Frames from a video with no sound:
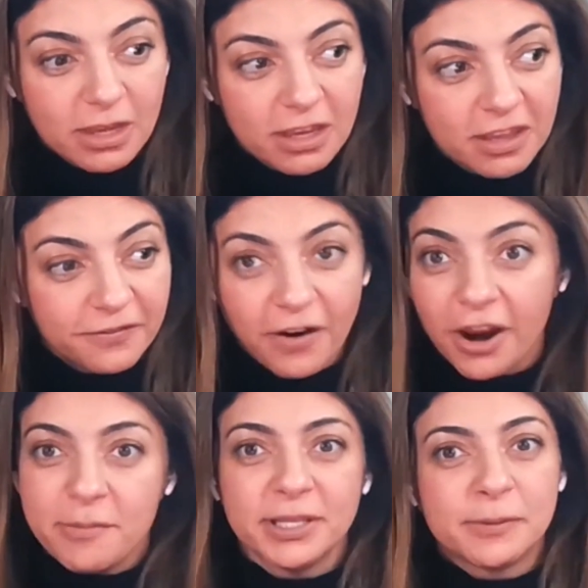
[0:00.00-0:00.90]

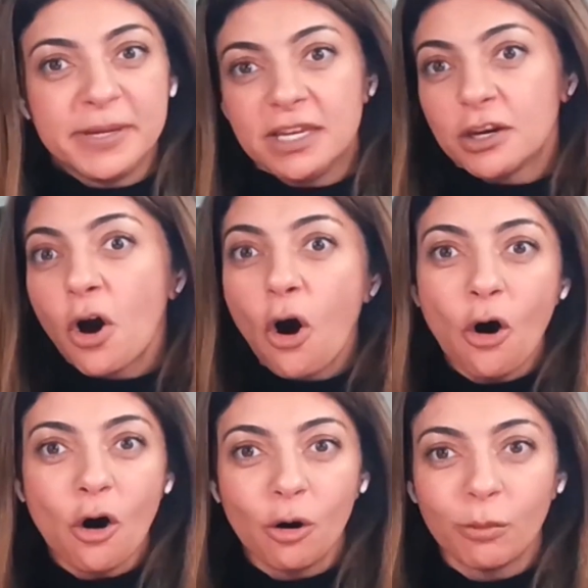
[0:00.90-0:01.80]
environments, be it at
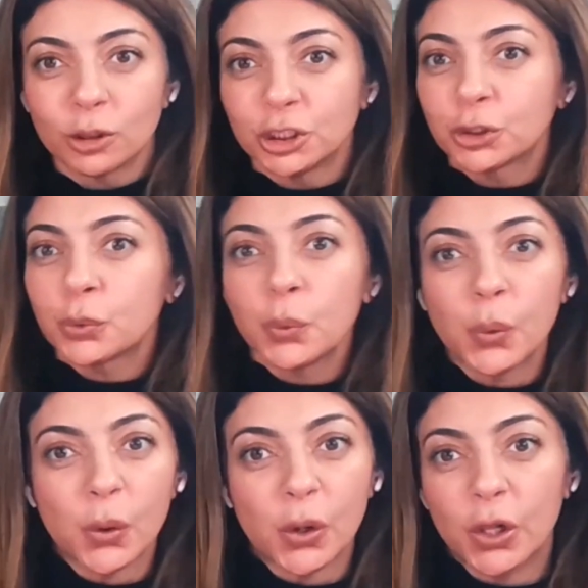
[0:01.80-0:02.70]
home or
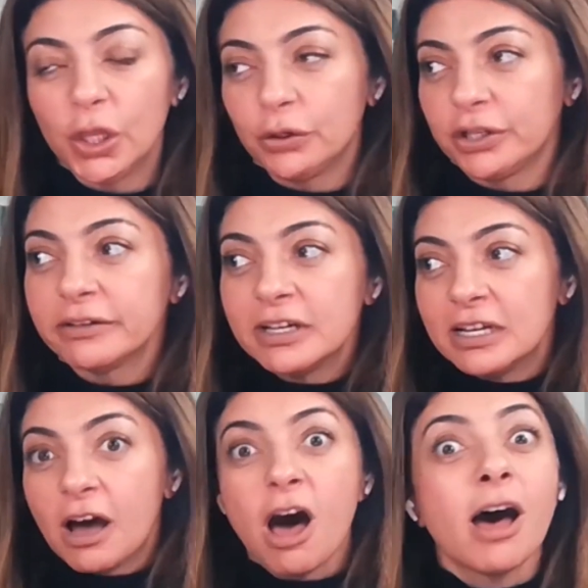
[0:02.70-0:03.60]
school or
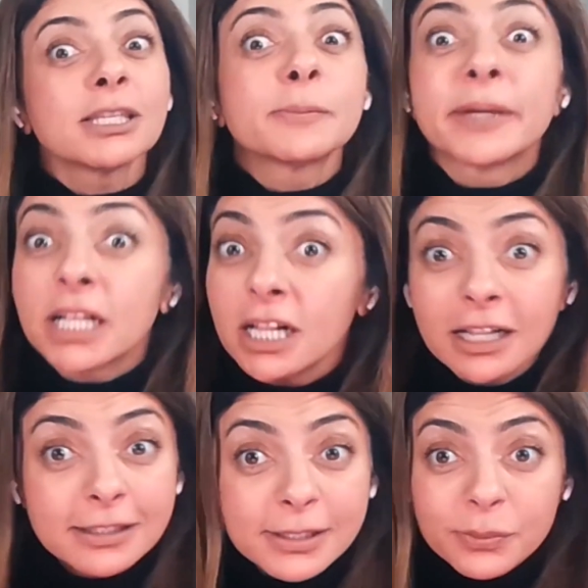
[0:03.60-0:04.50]

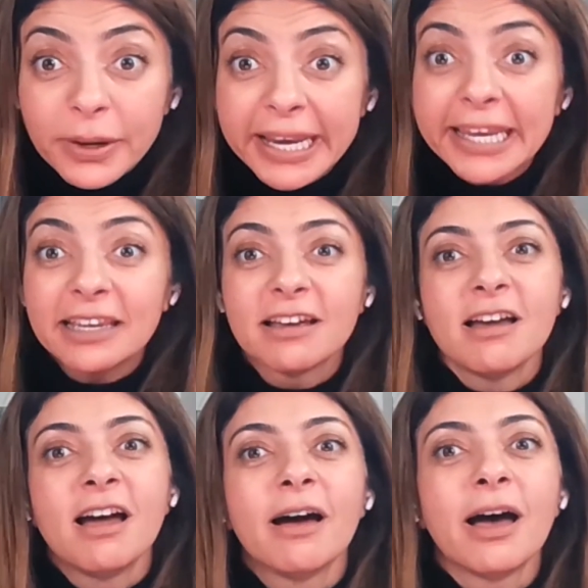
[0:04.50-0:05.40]
hospitals, right?
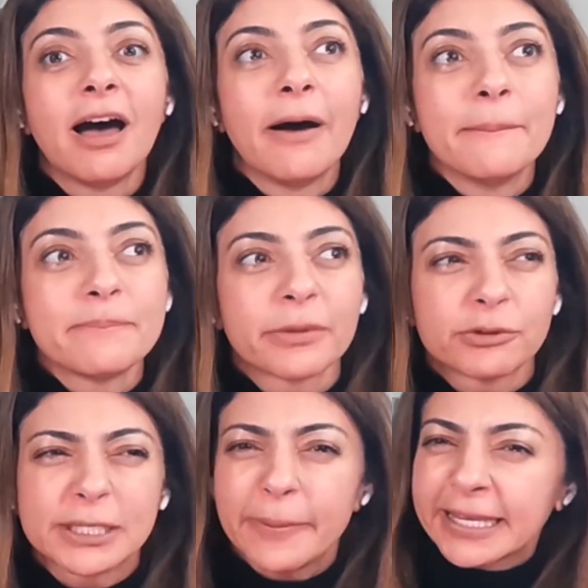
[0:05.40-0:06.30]

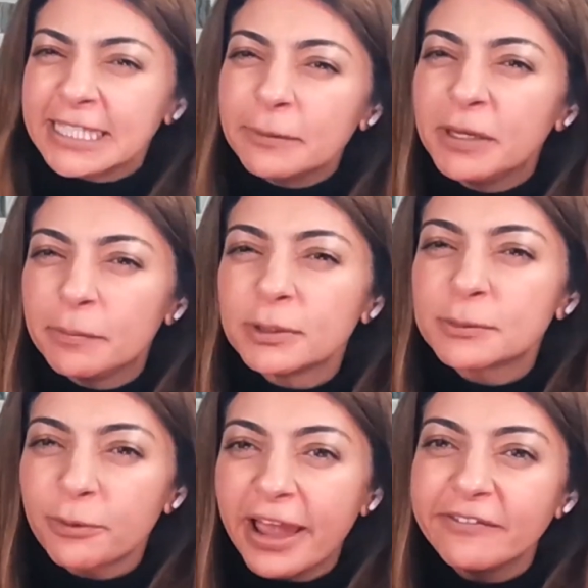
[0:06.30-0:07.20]
Respecting people's
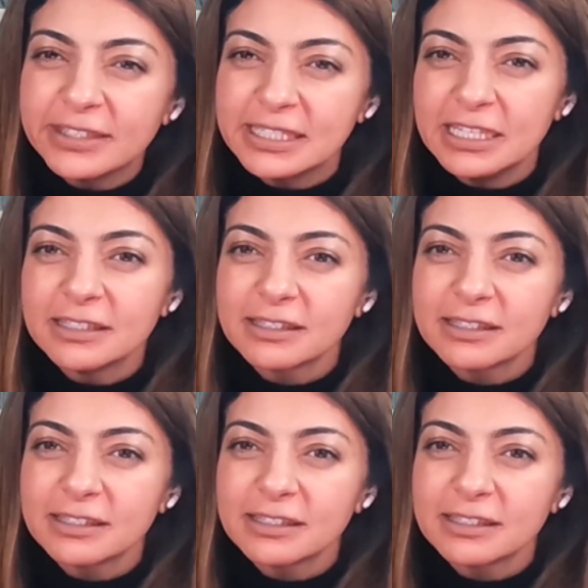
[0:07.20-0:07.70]
privacy is